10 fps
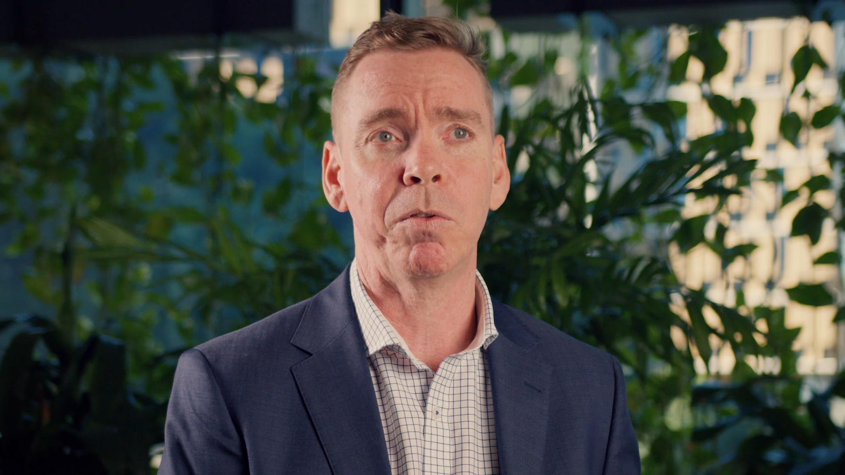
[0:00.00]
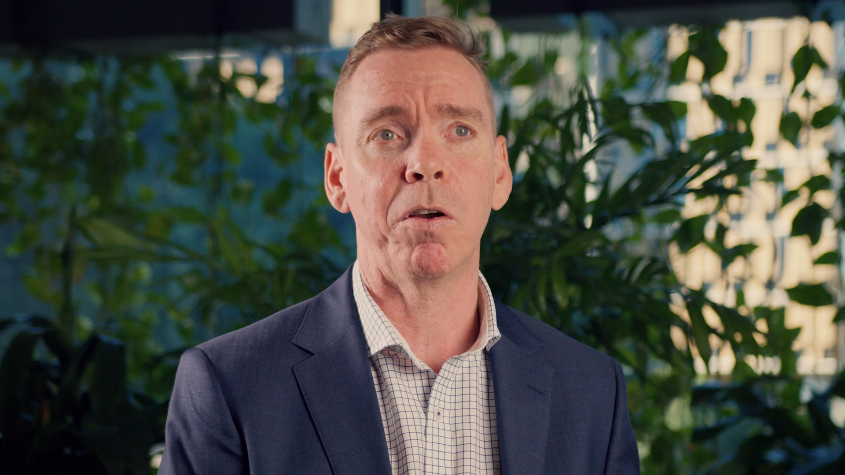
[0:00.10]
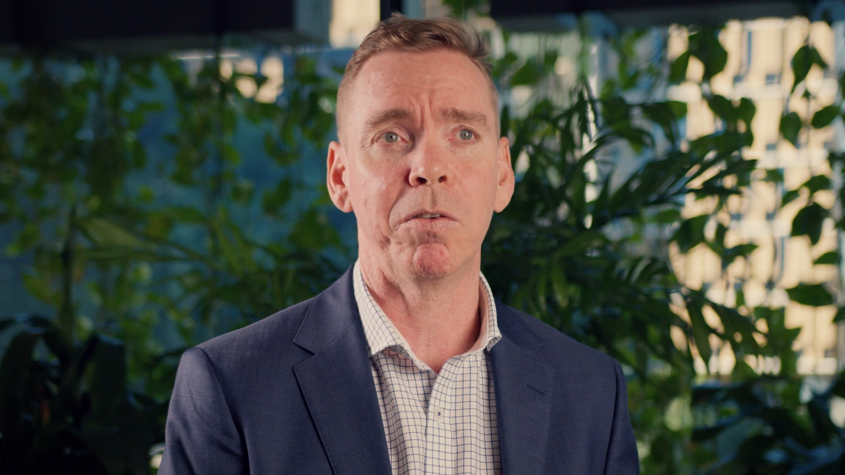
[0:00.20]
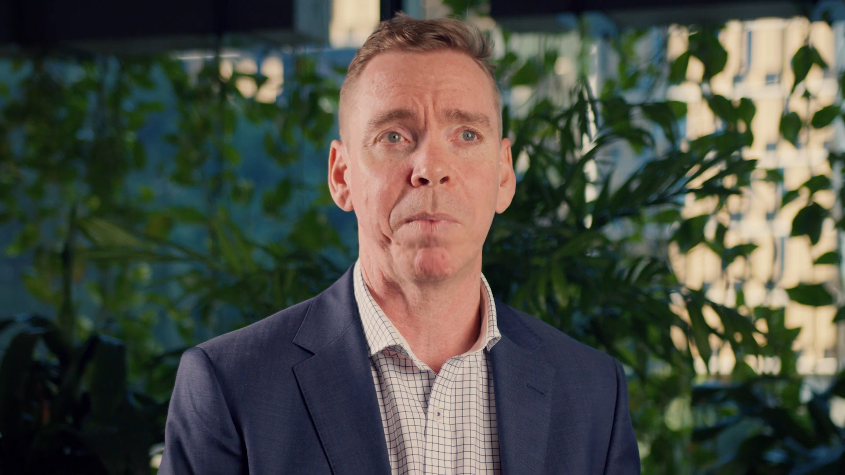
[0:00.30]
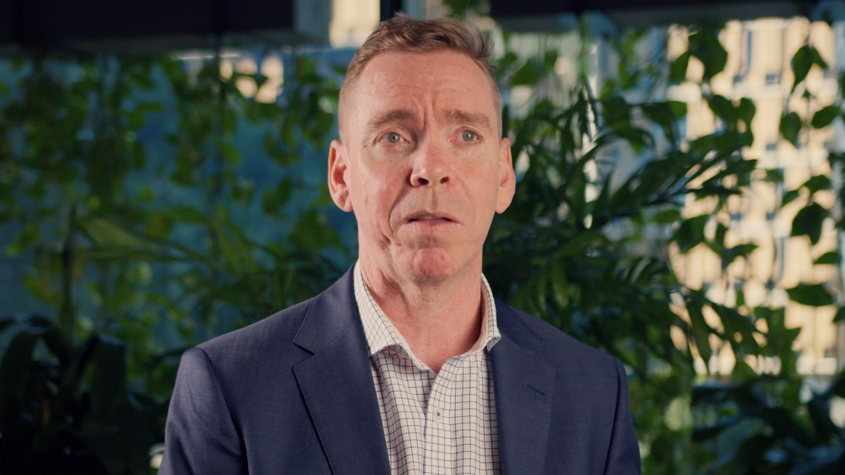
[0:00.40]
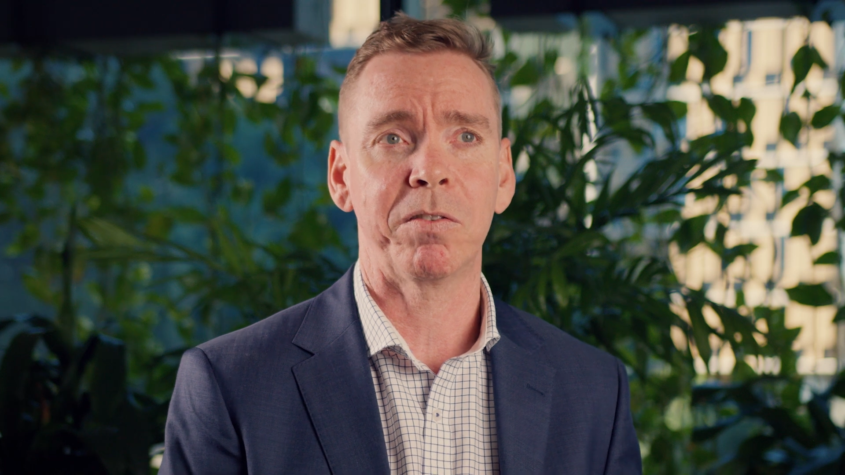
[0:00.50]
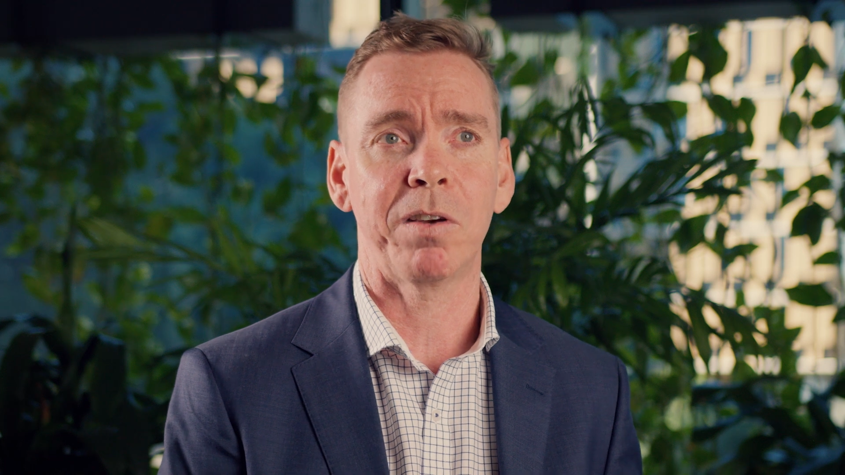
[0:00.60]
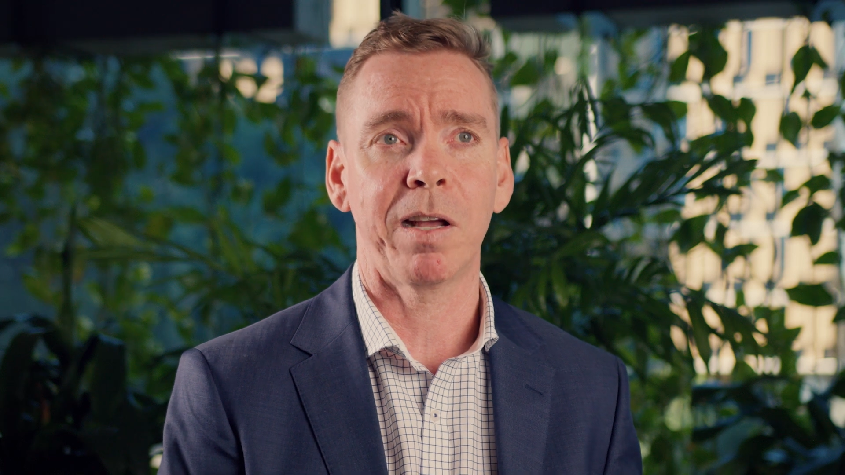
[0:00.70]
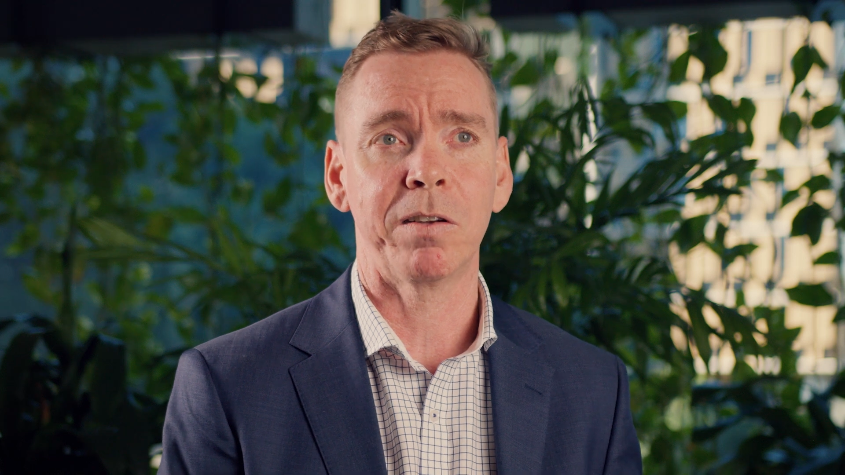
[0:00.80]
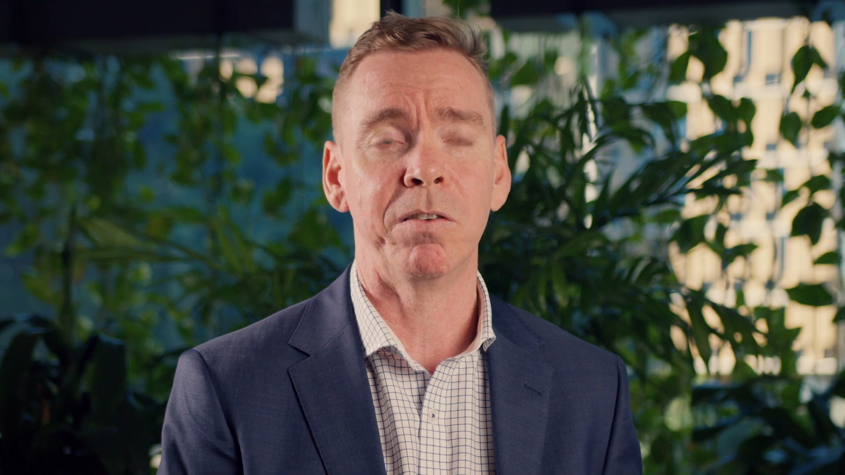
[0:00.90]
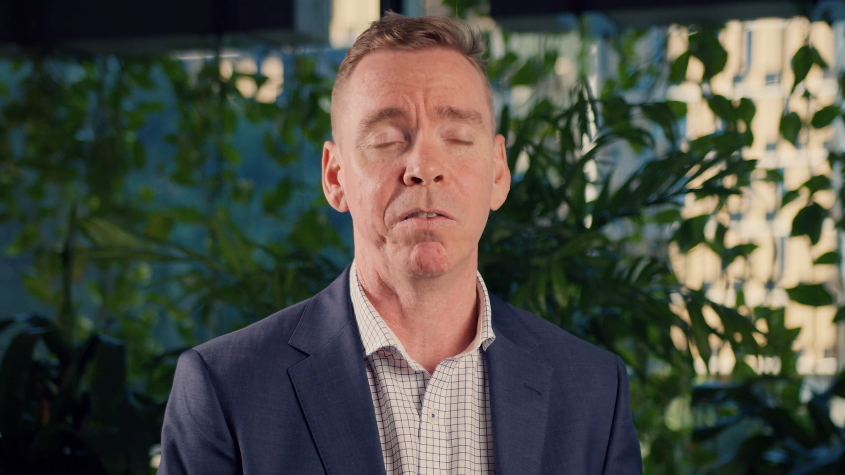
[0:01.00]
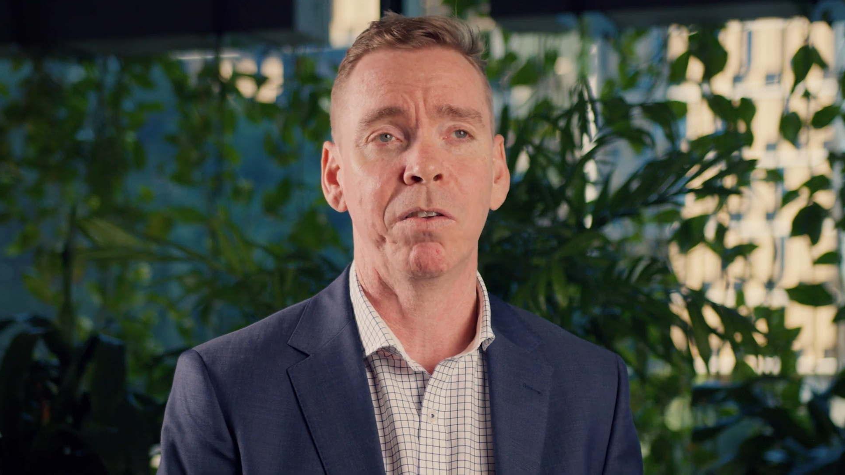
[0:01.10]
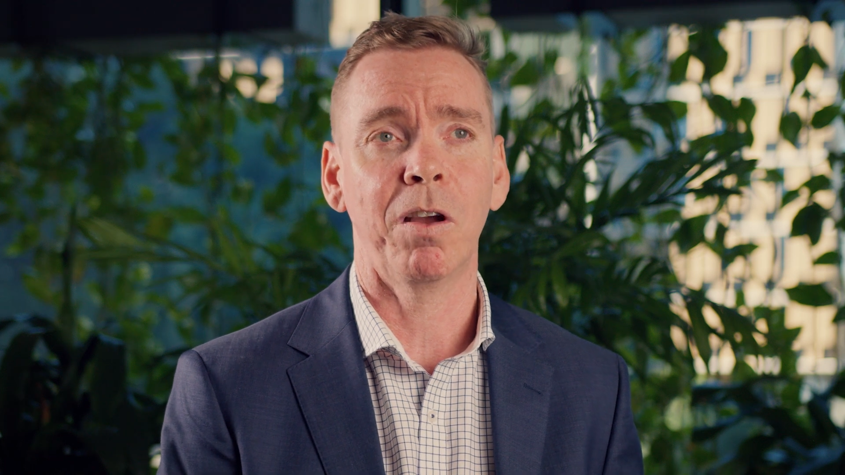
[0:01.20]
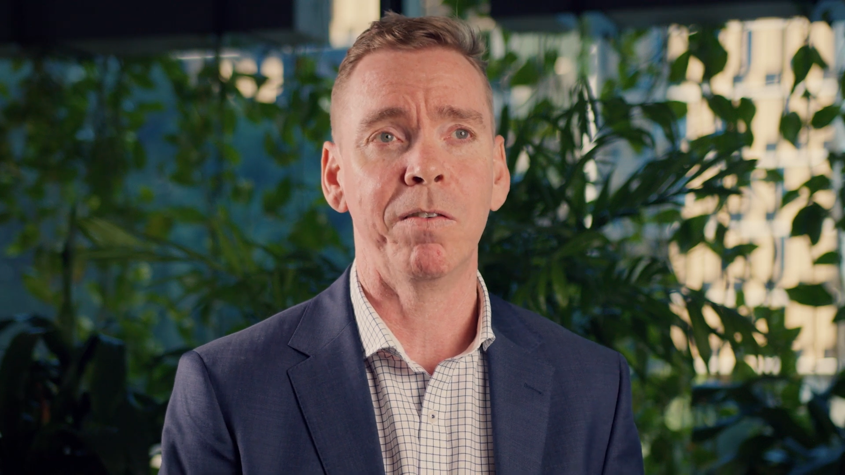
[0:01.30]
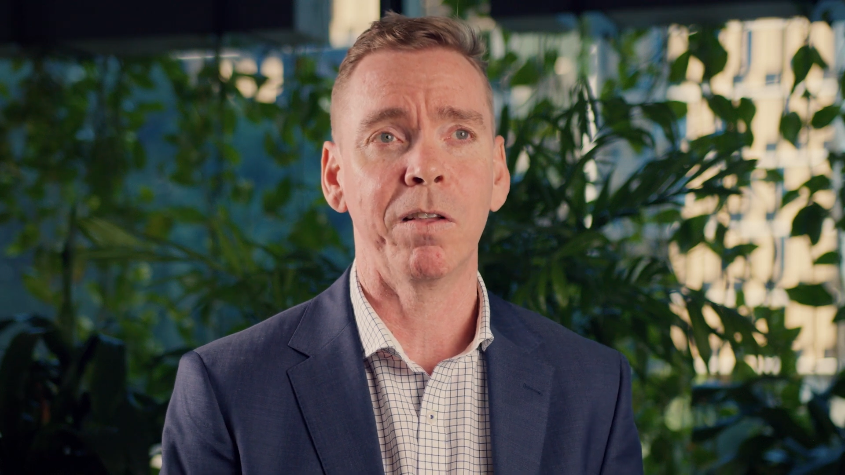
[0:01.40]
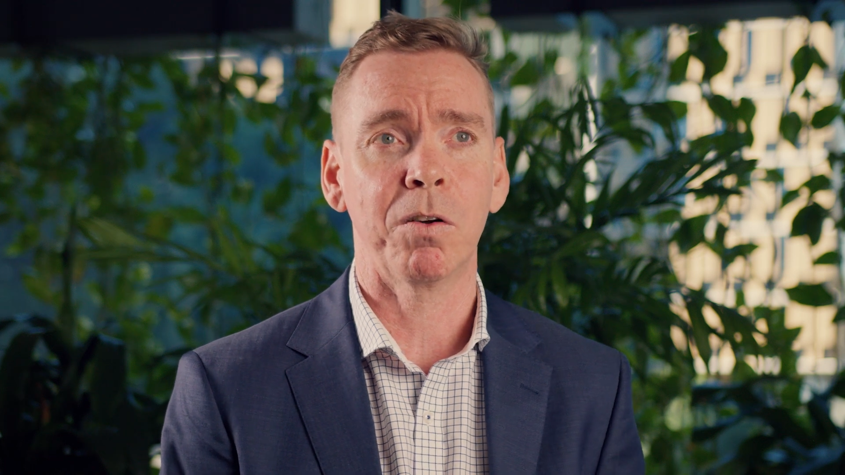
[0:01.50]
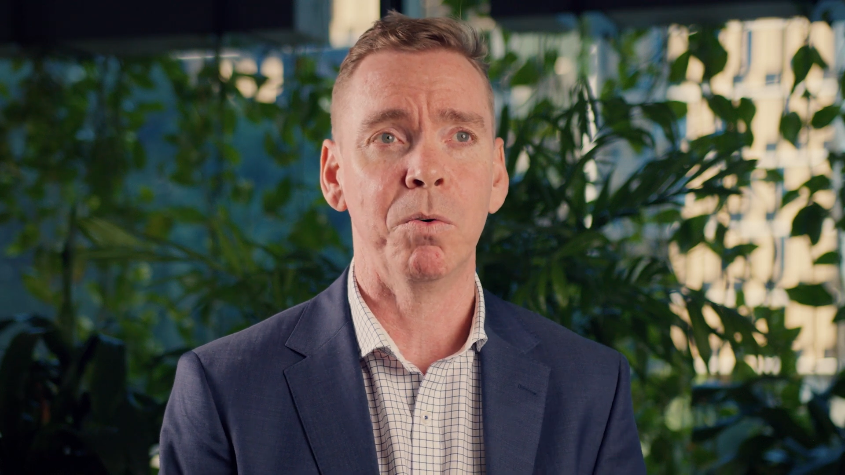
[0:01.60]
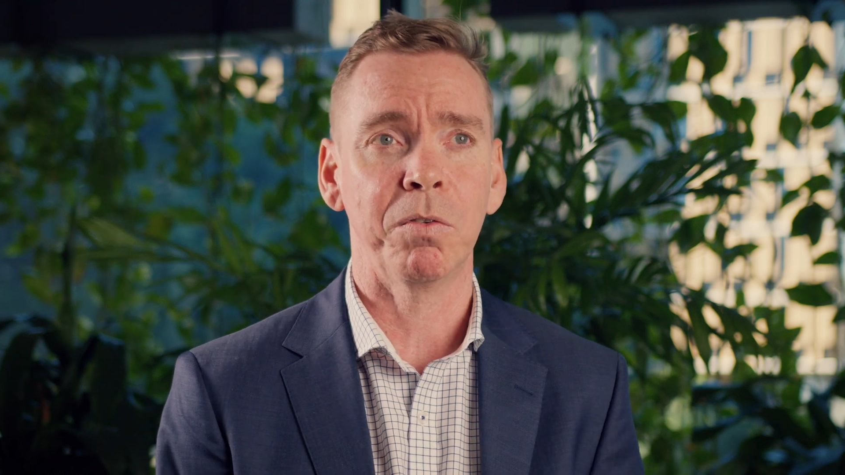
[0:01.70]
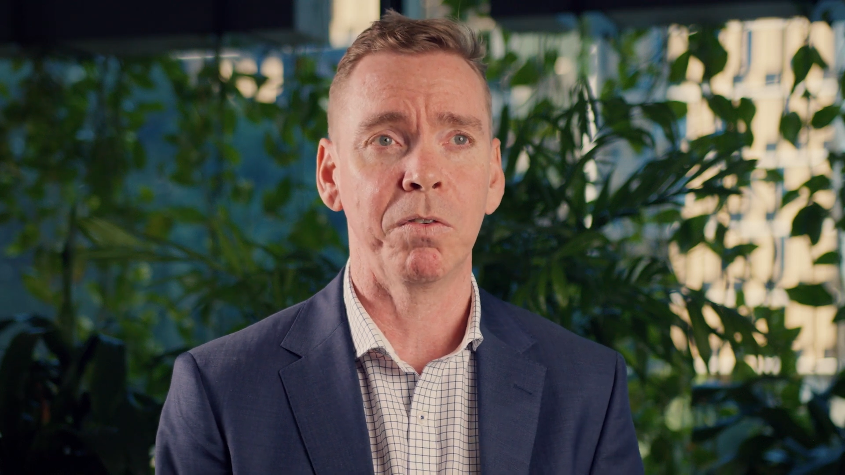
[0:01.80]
those bus chargers over the course